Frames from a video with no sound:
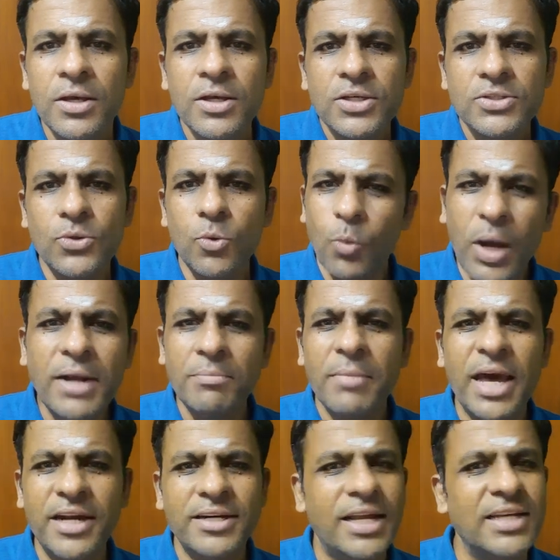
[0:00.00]
So one
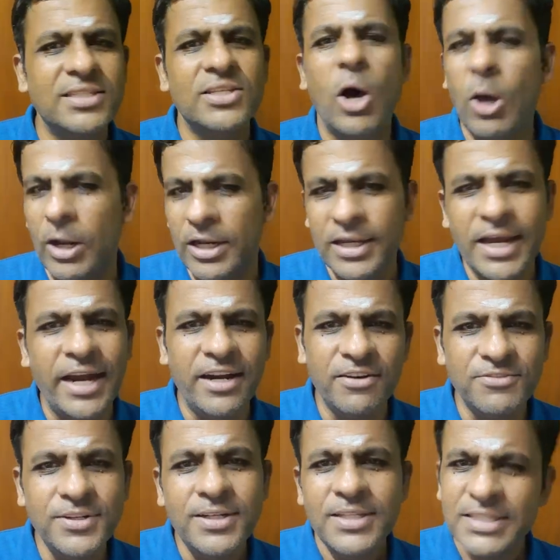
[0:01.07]
man does all, kind
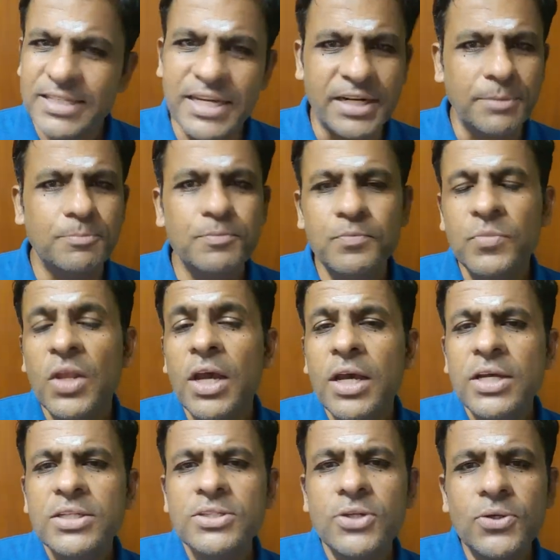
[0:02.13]
of a setup.
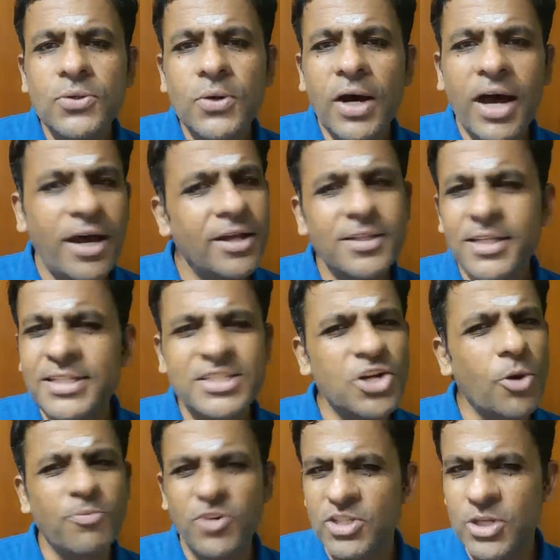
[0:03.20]
So this
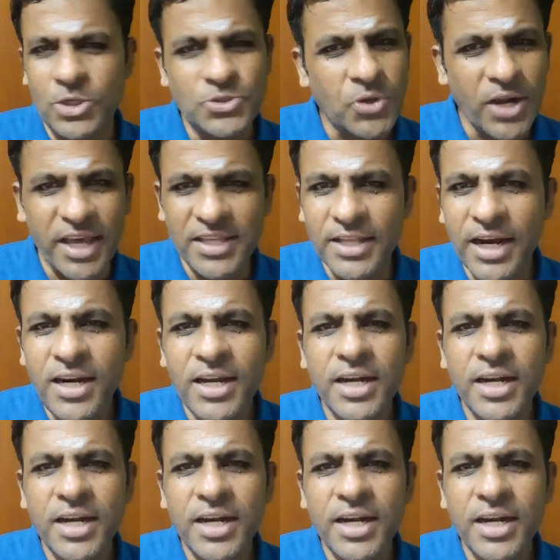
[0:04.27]
shop was also like that,